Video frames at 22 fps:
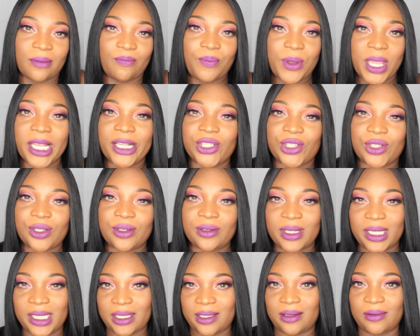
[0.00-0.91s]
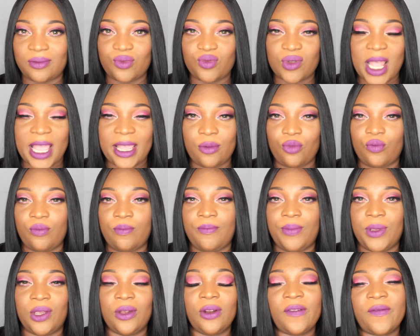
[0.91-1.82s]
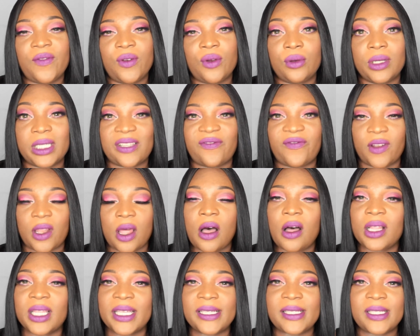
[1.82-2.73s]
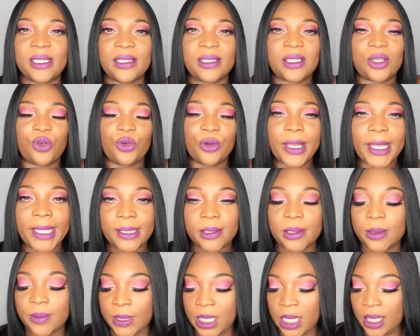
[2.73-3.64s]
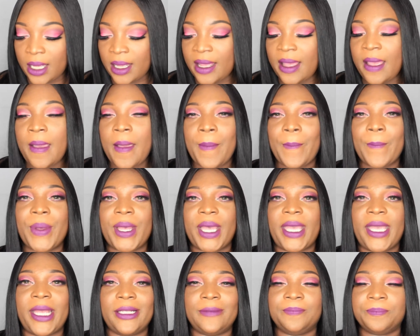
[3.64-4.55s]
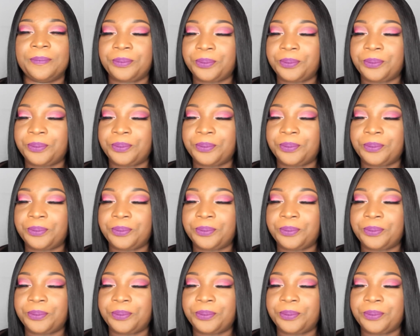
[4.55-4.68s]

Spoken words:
picture is like beautiful. It's flawless. It's crisp. But